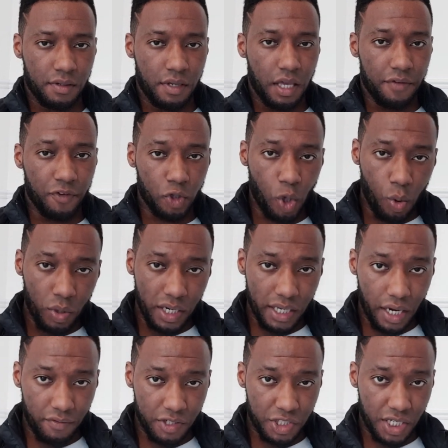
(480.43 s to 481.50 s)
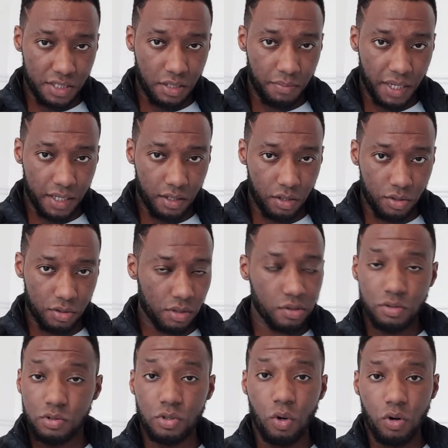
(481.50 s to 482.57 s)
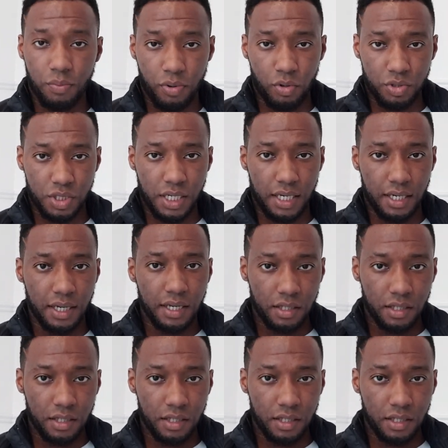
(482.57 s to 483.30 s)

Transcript: If you don't want to get rejected by girls, don't approach gal.